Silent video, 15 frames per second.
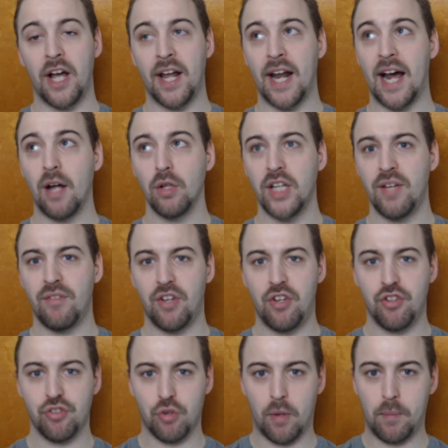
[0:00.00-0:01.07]
and I'll leave a
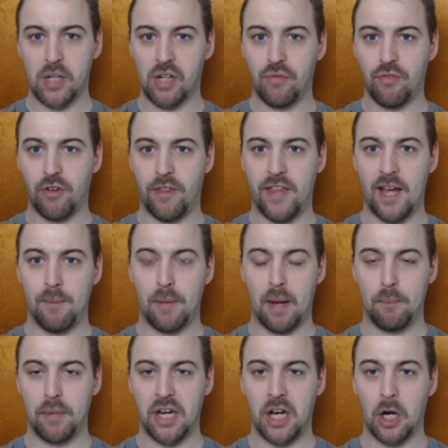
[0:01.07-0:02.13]
description for them up
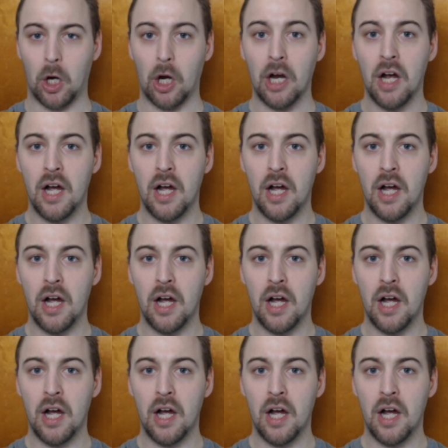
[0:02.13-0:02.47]
here